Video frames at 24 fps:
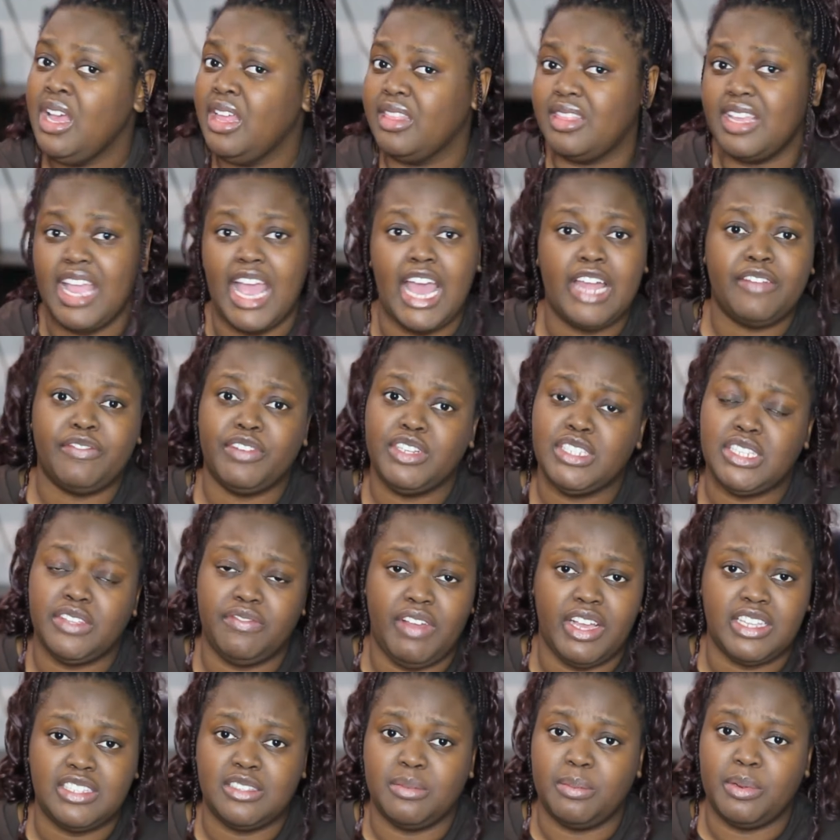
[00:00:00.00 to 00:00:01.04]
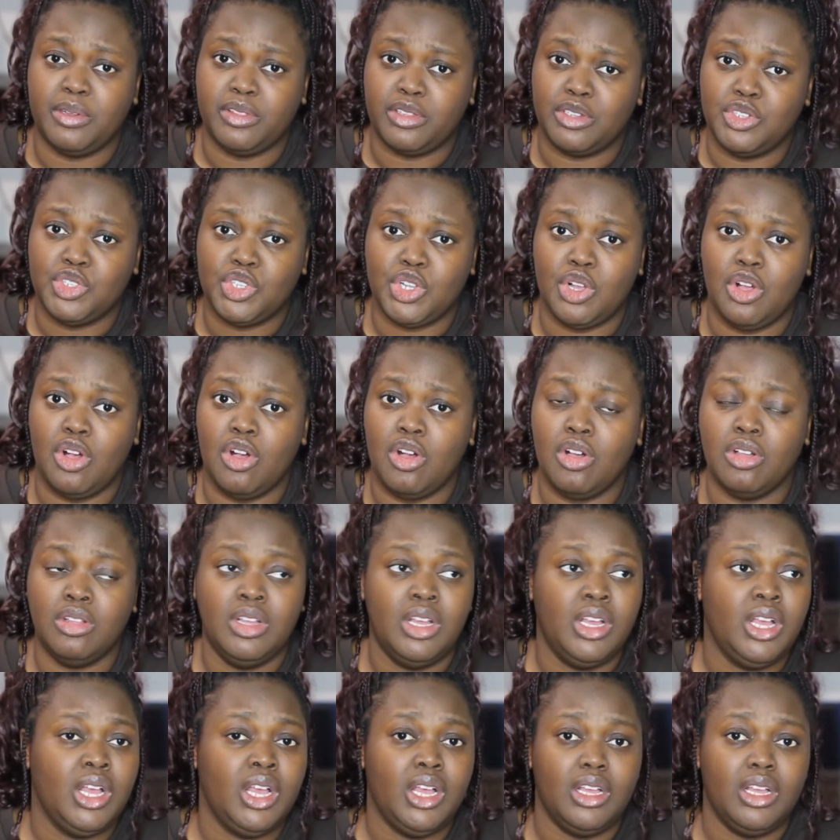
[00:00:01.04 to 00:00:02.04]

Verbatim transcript: The adverse effects of birth control,